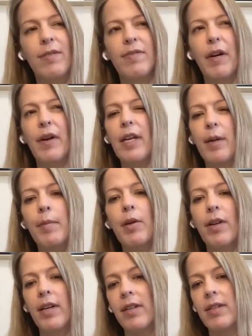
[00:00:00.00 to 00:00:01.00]
very
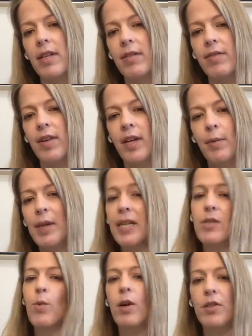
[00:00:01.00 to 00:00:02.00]
communicative
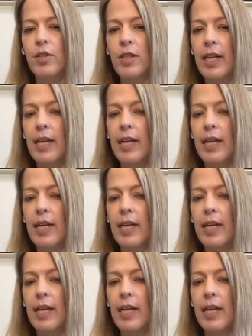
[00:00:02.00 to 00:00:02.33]
because Walter